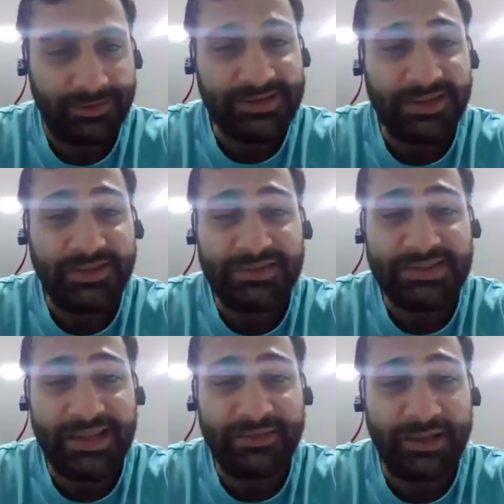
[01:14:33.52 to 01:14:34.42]
That's not
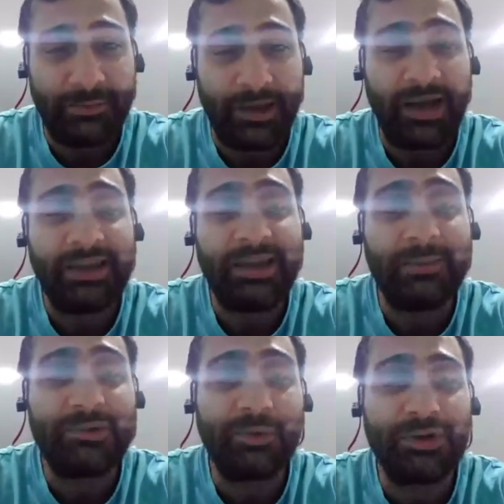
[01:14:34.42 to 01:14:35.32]
even saving him. I
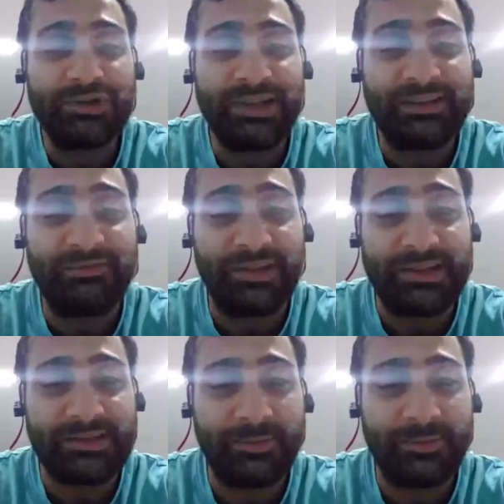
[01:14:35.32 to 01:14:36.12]
came to watch Netflix,